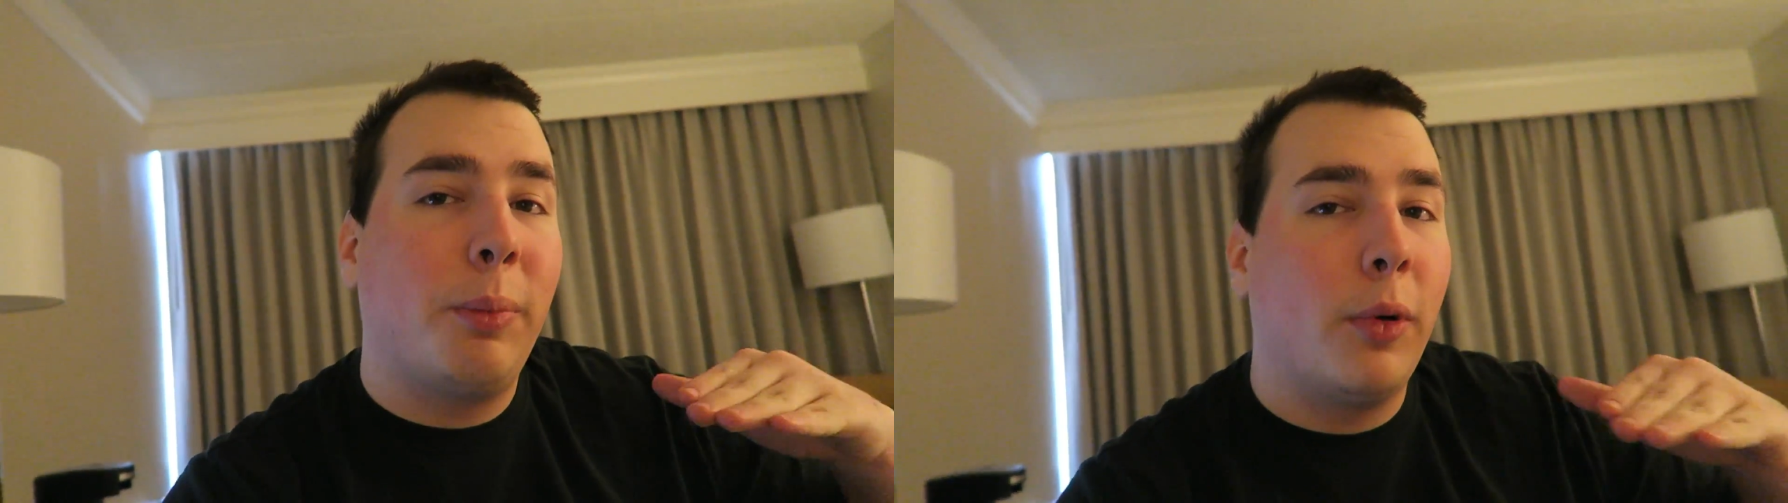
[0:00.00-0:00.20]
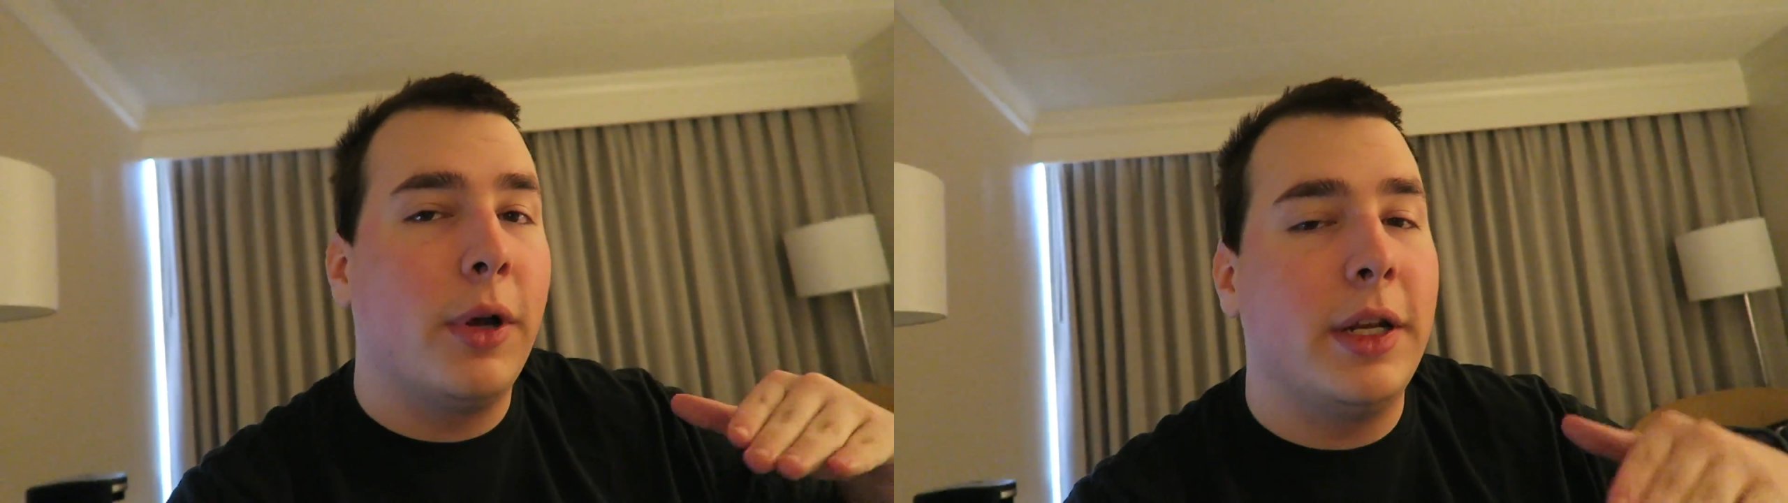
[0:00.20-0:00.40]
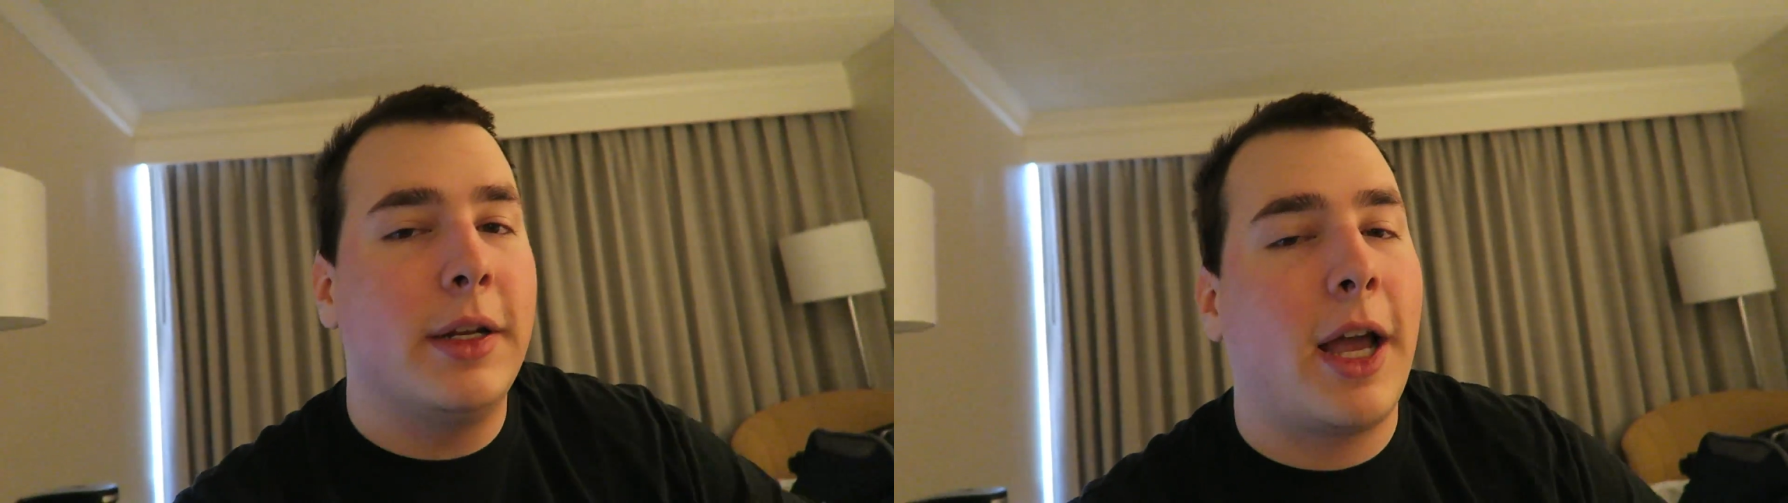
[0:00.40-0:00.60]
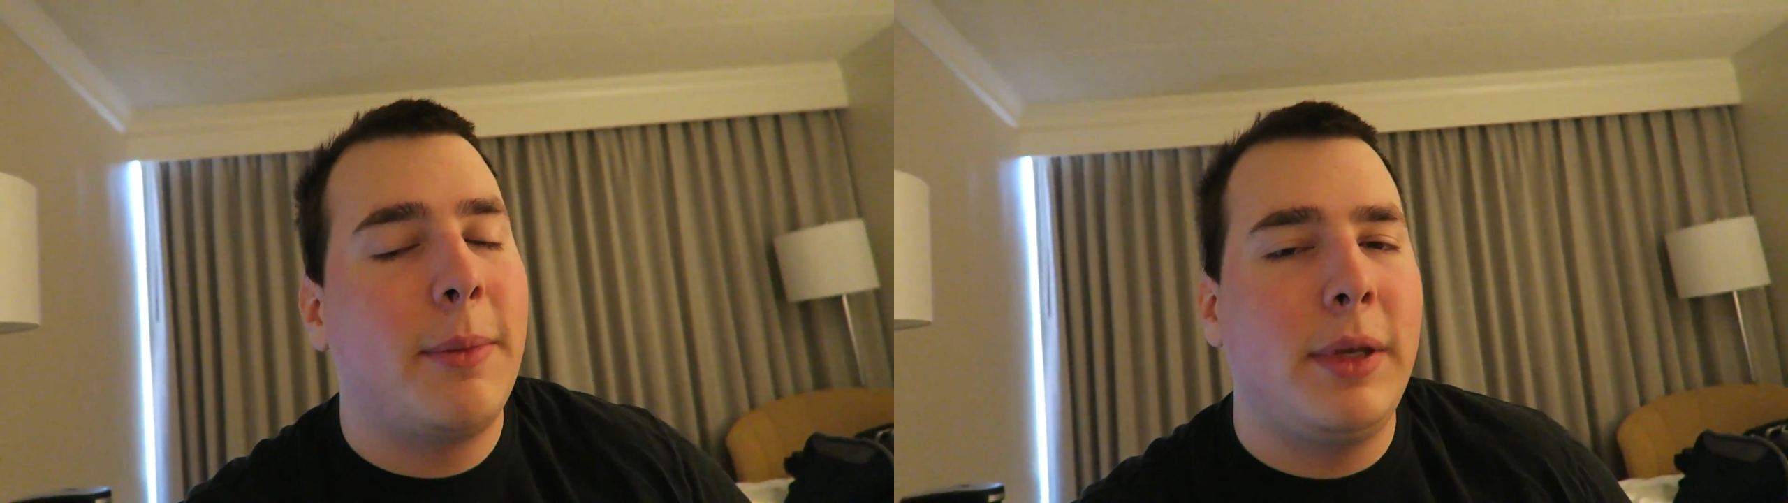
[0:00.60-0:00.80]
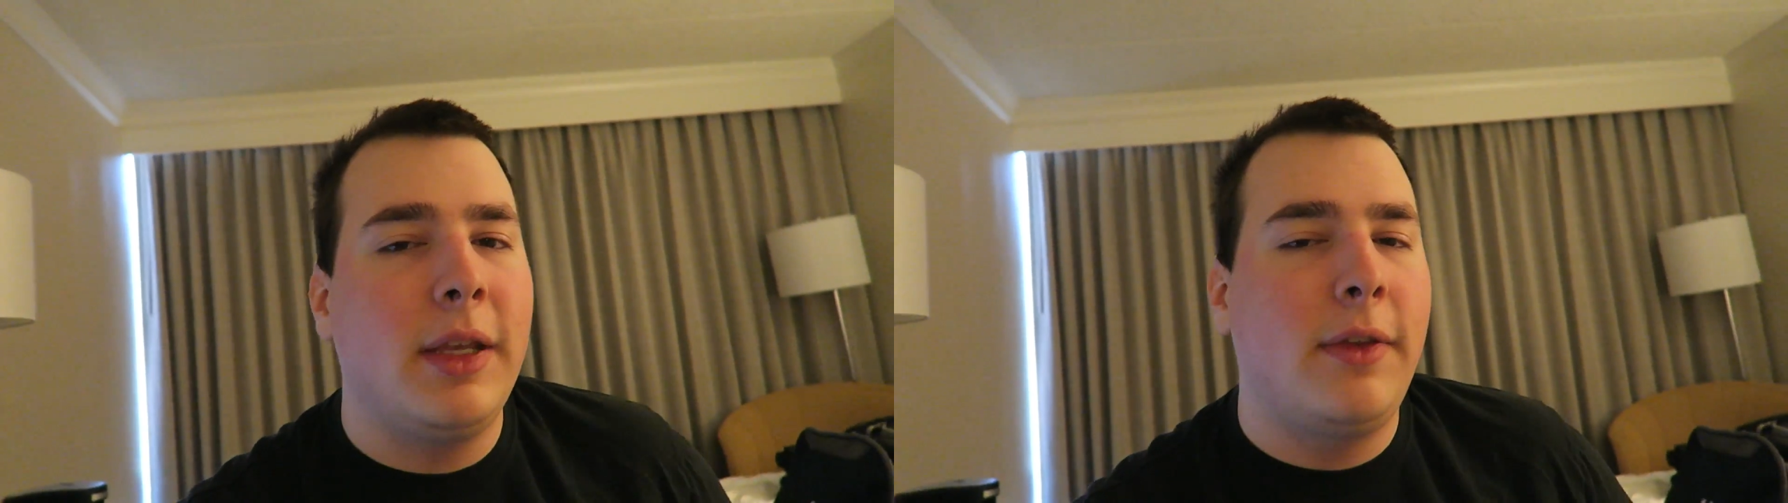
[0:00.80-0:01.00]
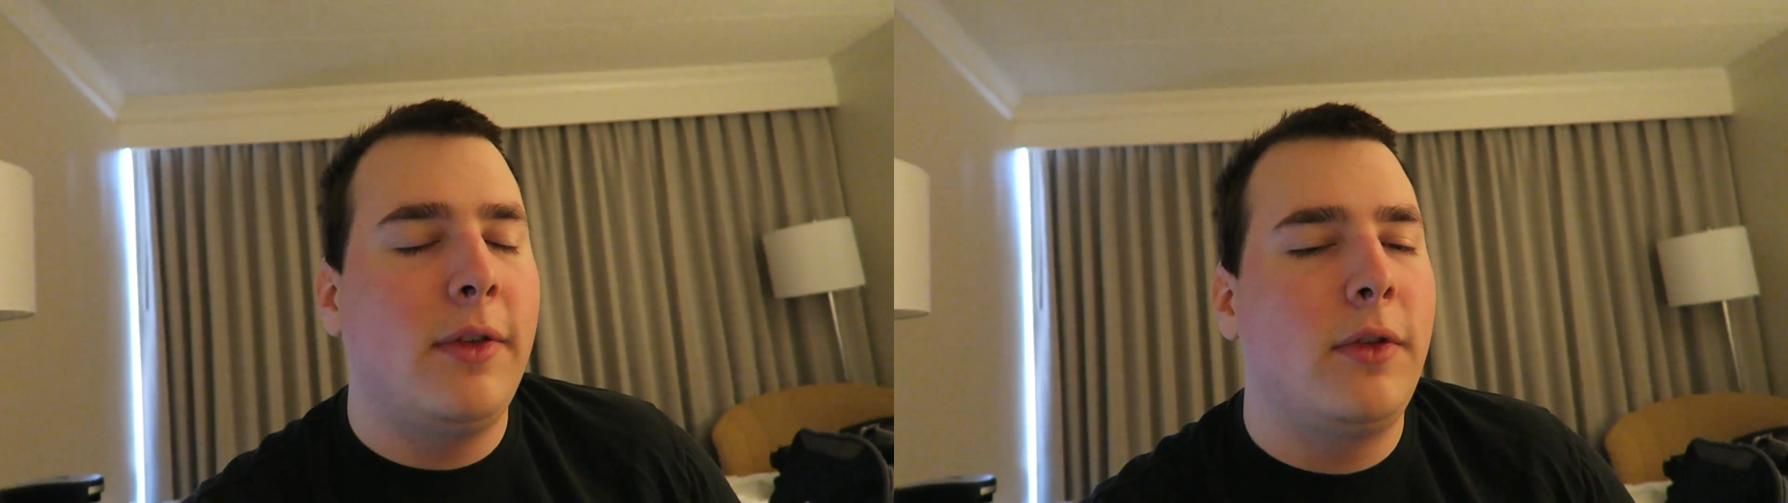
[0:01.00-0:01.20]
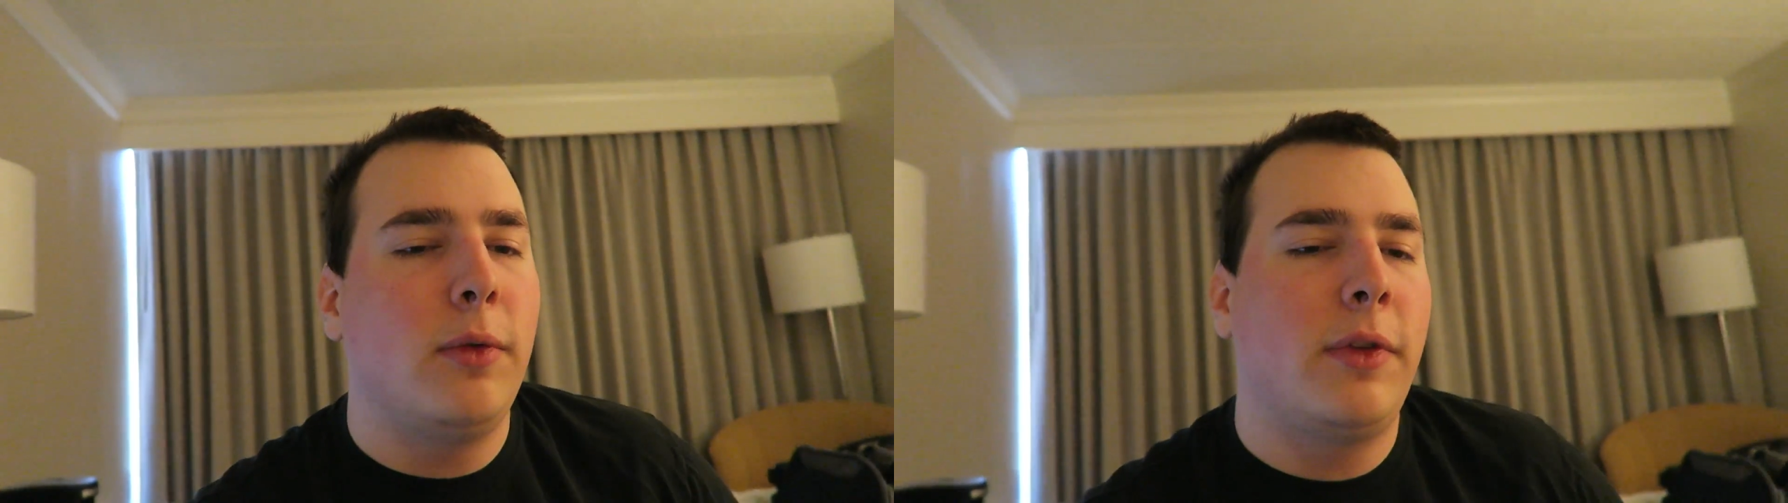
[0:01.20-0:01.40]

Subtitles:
point. Not being in season 2.